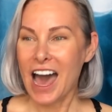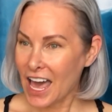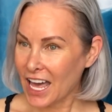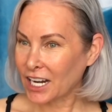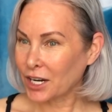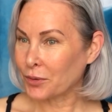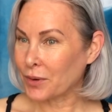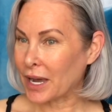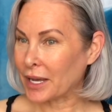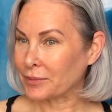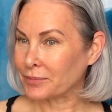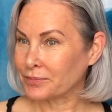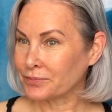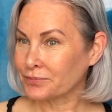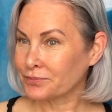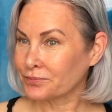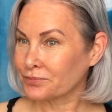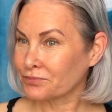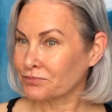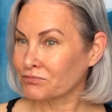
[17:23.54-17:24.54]
Anyway,
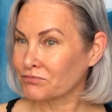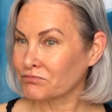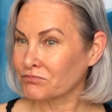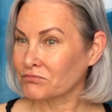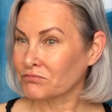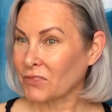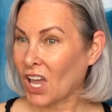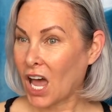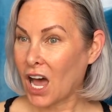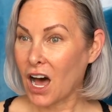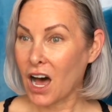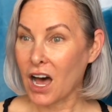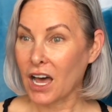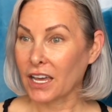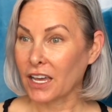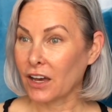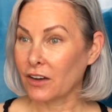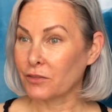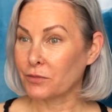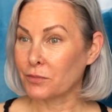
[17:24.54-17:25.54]

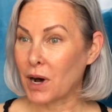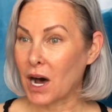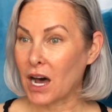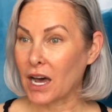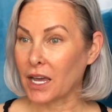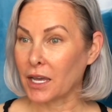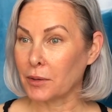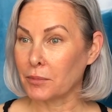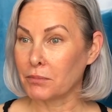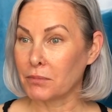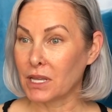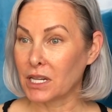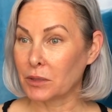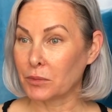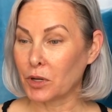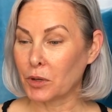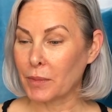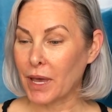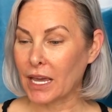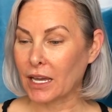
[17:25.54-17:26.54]
I have my
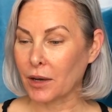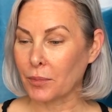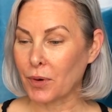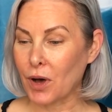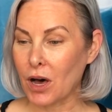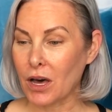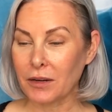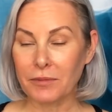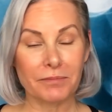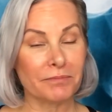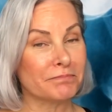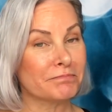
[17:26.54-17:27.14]
minimal makeup on,